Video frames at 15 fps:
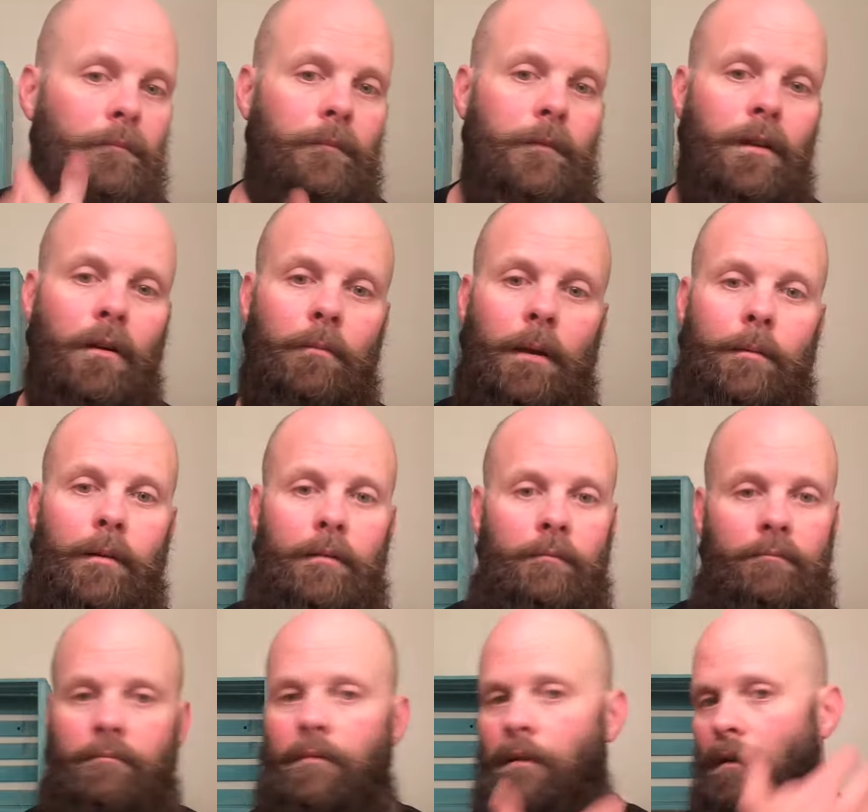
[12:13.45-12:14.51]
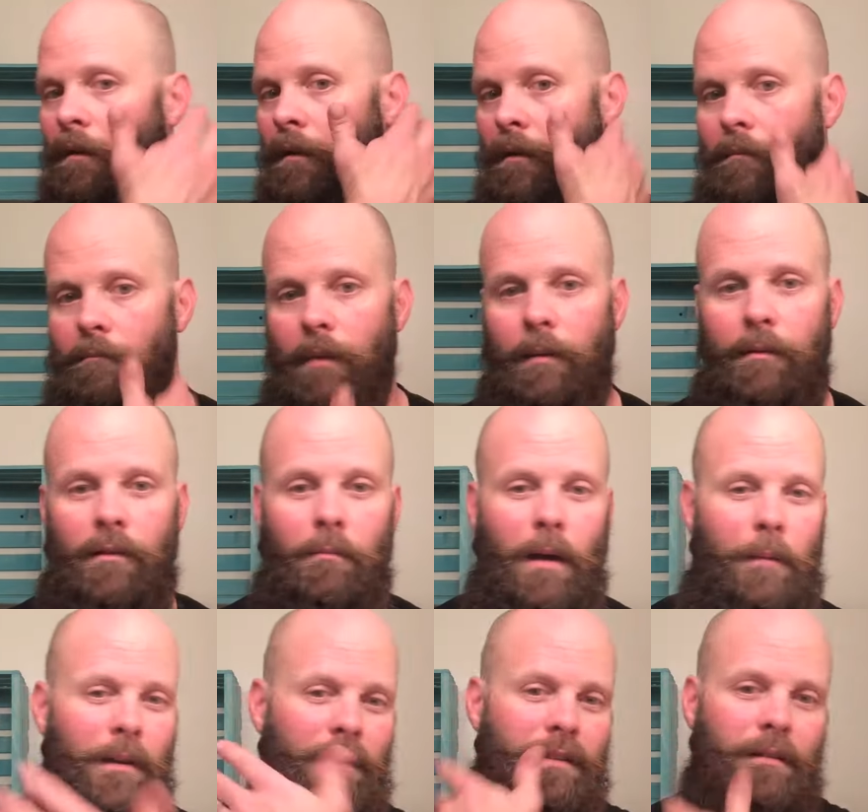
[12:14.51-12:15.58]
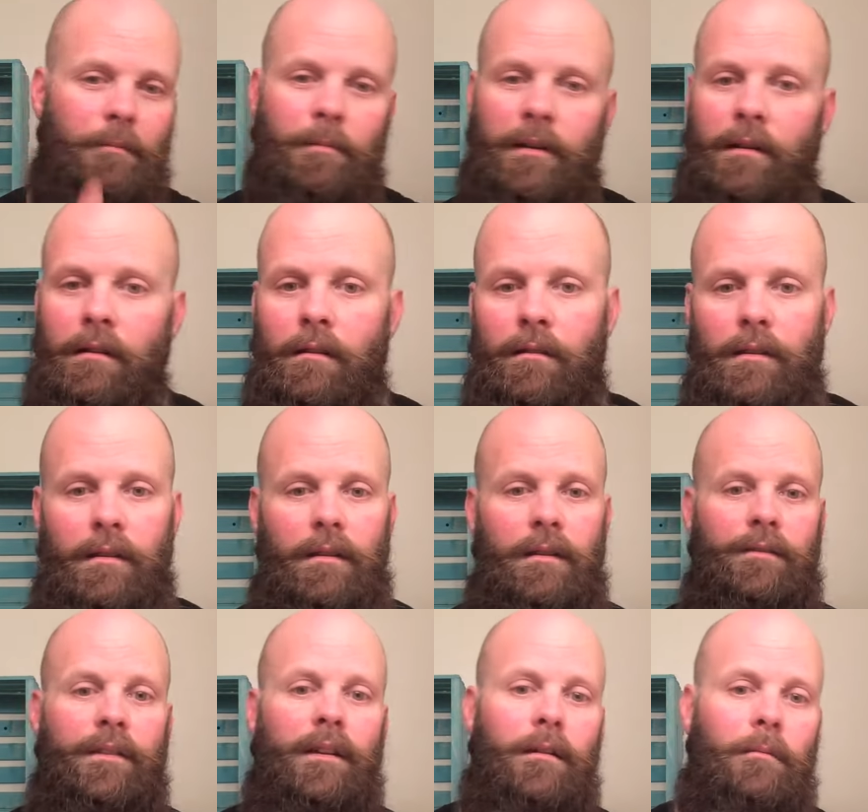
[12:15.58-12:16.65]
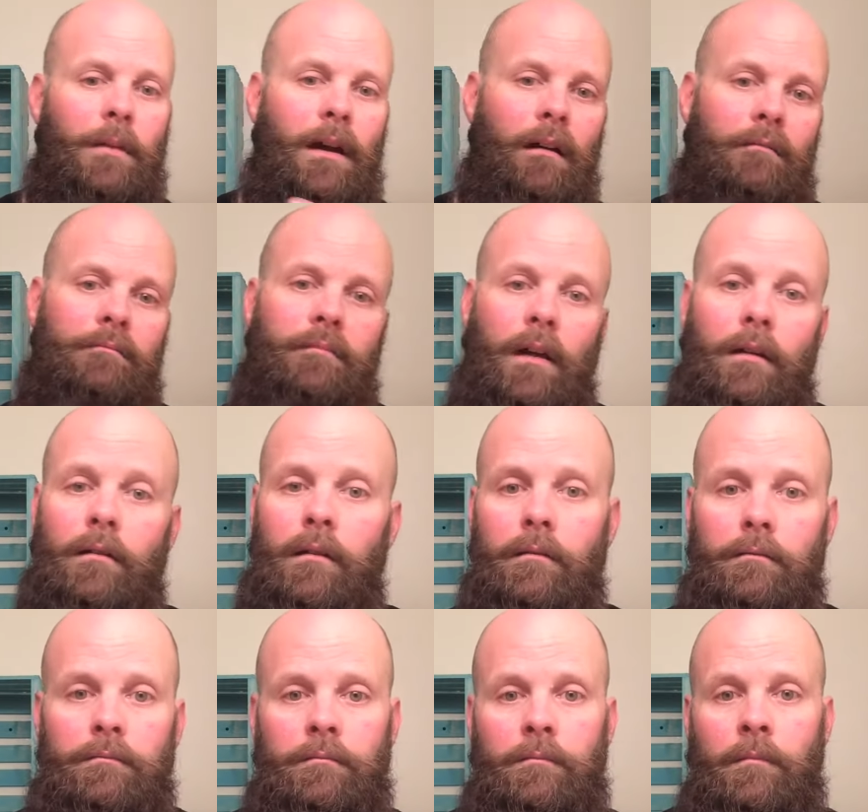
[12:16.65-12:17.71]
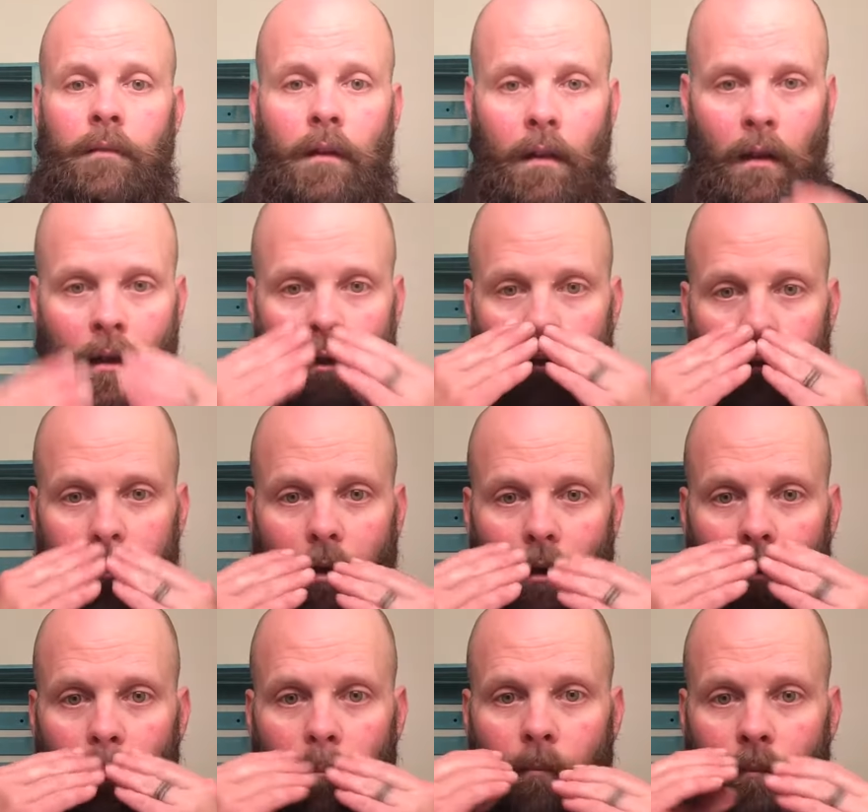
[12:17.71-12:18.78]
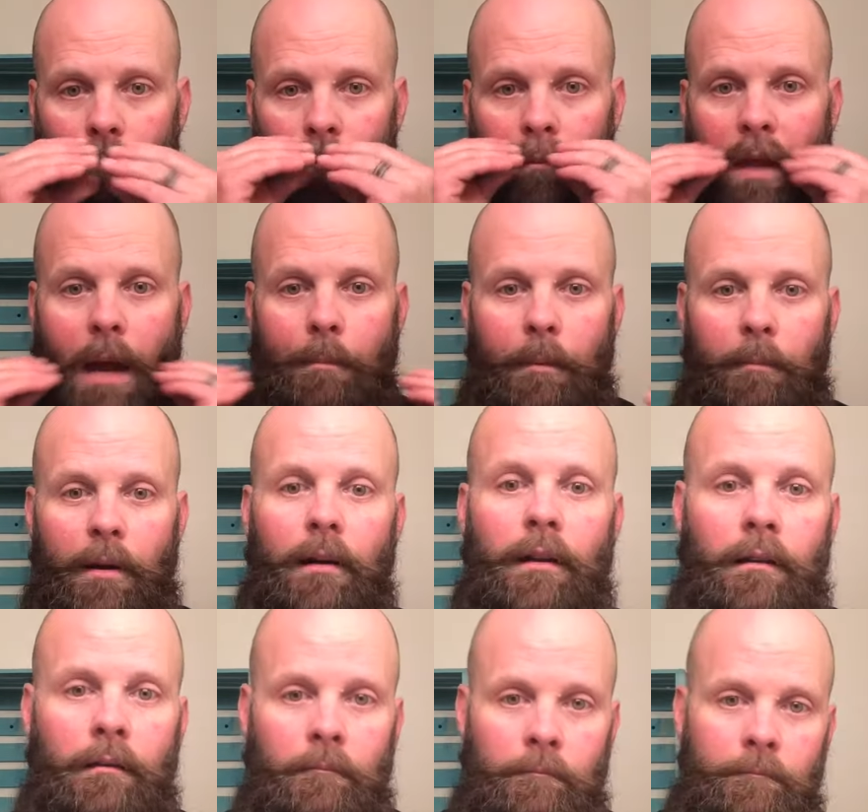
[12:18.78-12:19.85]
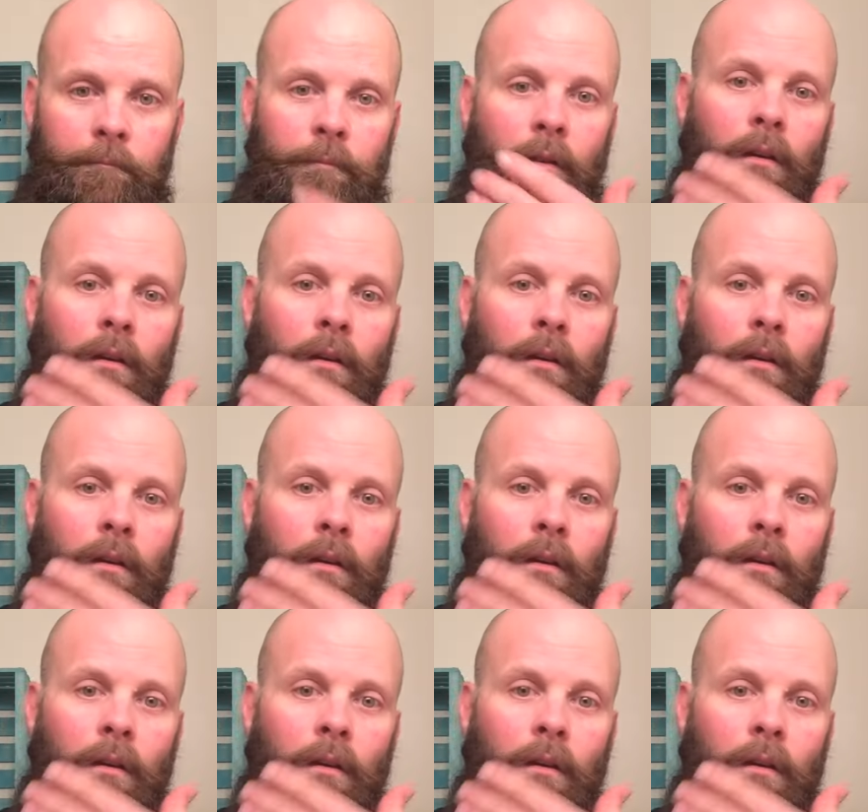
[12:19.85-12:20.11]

You know, maybe there might be a tip in here that you didn't think about. I don't know. So happy bearding.